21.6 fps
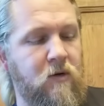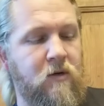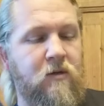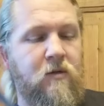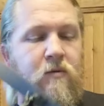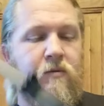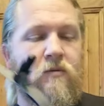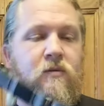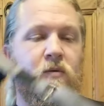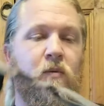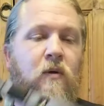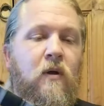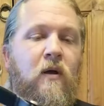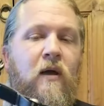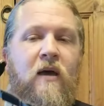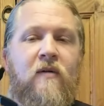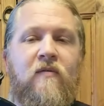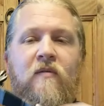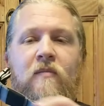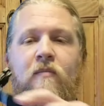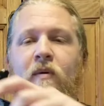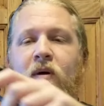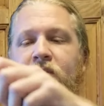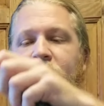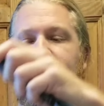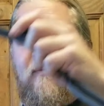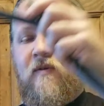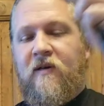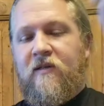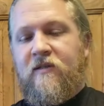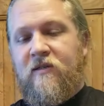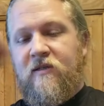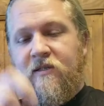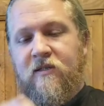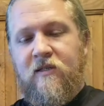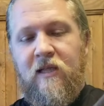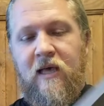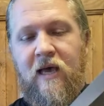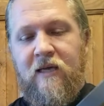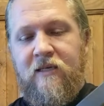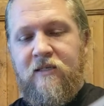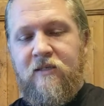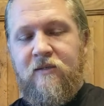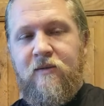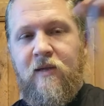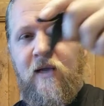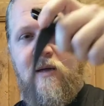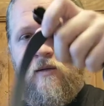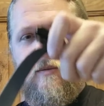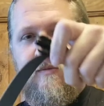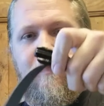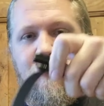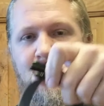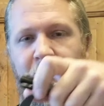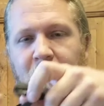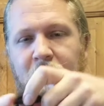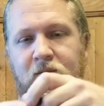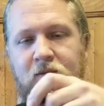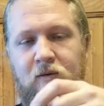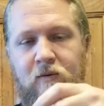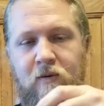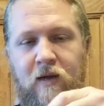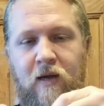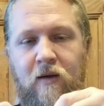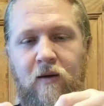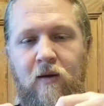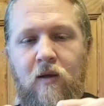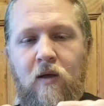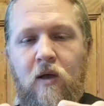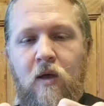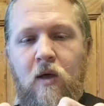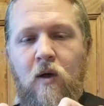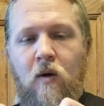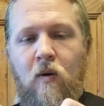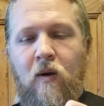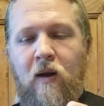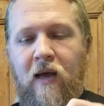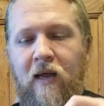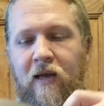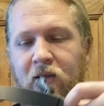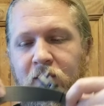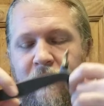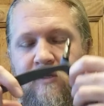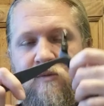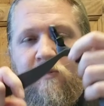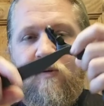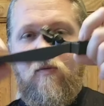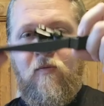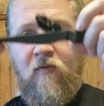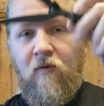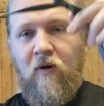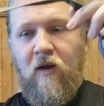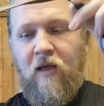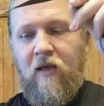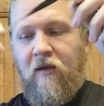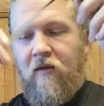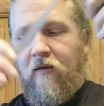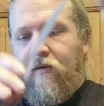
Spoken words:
so we don't have a bunch of extra slack just bouncing around, what I do is before